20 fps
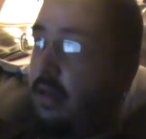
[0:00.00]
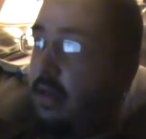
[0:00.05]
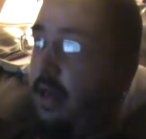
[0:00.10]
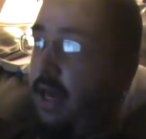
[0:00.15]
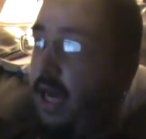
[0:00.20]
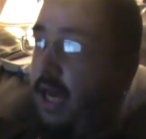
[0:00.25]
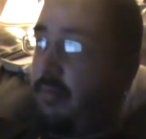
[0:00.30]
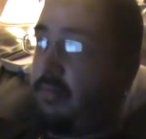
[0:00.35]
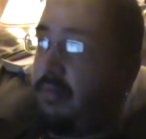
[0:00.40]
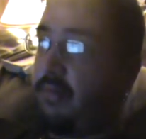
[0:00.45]

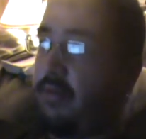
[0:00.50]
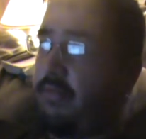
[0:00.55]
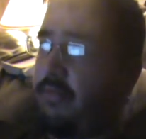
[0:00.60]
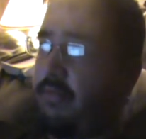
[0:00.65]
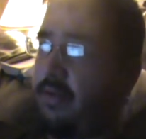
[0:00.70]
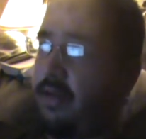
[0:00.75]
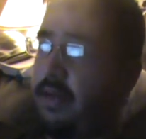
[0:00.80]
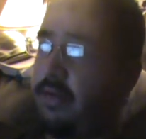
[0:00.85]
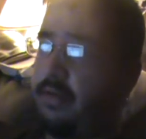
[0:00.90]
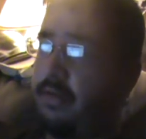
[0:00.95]
I believe
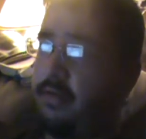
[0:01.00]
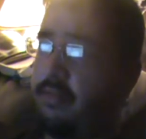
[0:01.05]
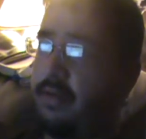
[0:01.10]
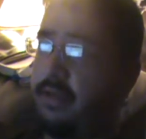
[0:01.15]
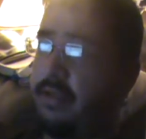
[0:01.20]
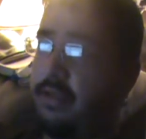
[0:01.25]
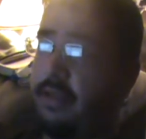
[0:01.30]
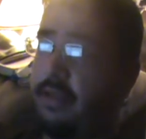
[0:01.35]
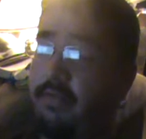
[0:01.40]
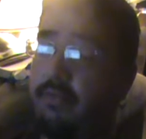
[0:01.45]
what I do
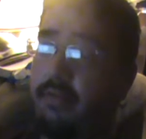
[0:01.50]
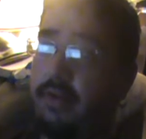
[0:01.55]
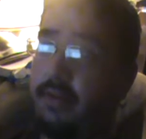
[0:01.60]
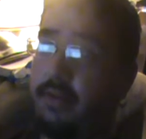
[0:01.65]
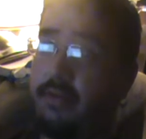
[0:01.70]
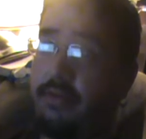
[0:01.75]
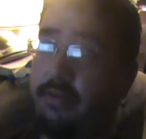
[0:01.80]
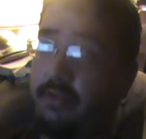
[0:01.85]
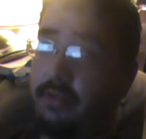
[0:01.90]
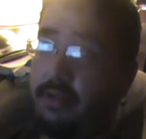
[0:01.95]
because read
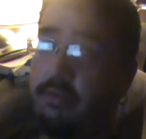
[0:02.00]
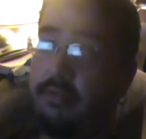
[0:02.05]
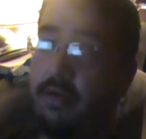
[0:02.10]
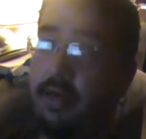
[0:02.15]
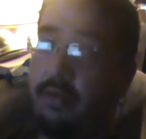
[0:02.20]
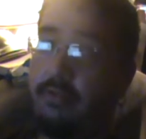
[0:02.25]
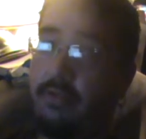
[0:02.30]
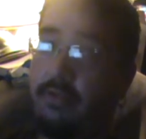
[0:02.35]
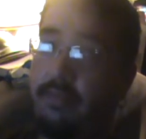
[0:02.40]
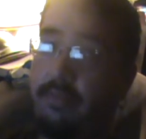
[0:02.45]
the Christian
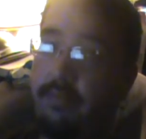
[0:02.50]
Bible.